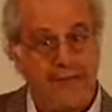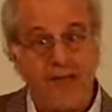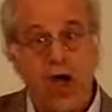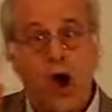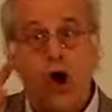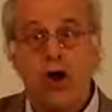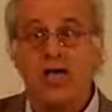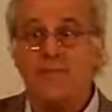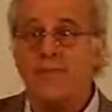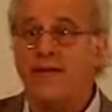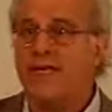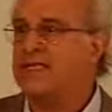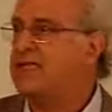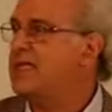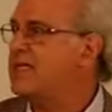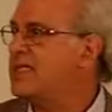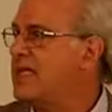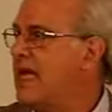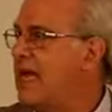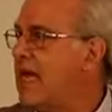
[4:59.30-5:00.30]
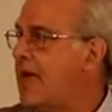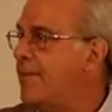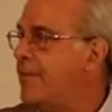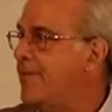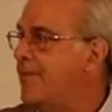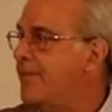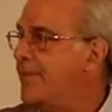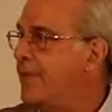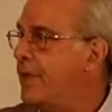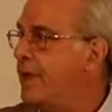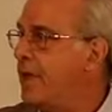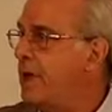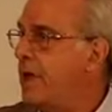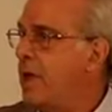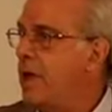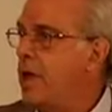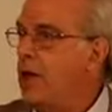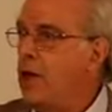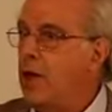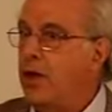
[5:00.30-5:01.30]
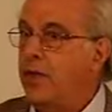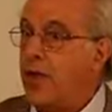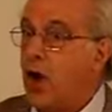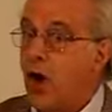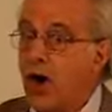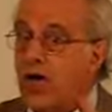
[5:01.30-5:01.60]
And the argument is the same. The